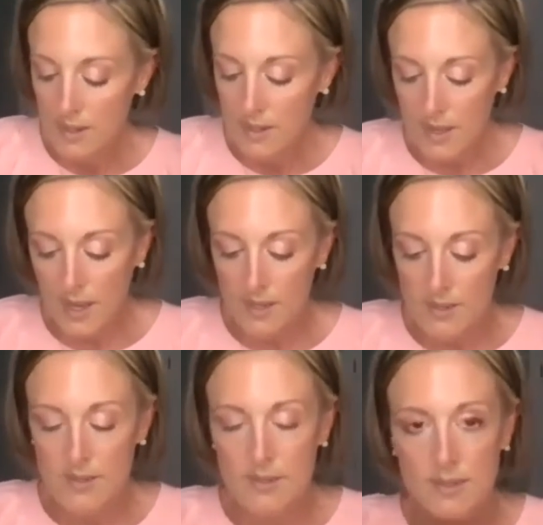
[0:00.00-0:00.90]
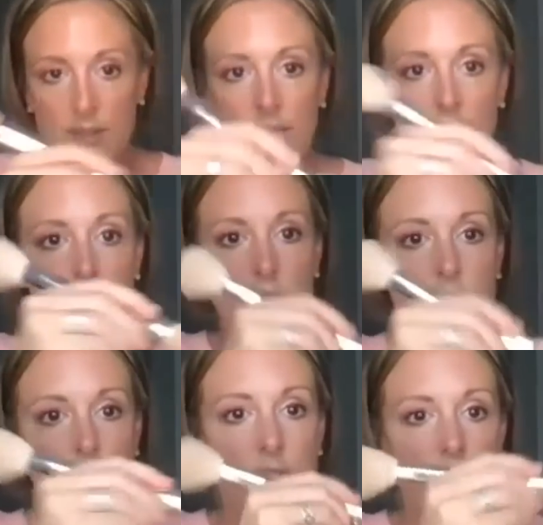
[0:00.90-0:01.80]
that, you know, just
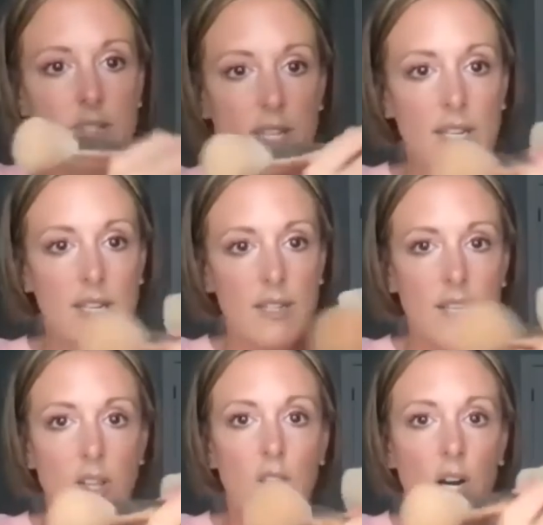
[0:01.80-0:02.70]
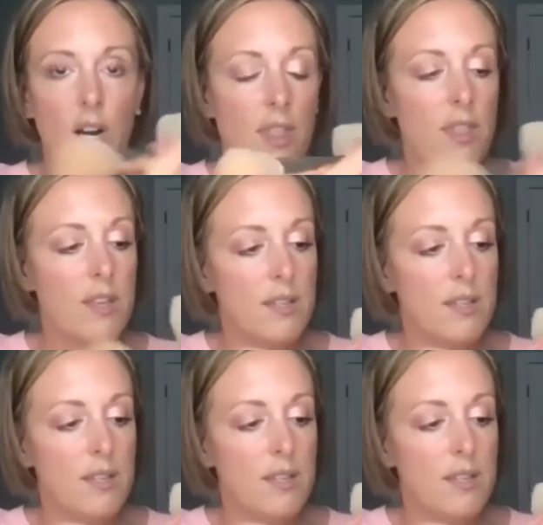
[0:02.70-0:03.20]
uses like a cloth,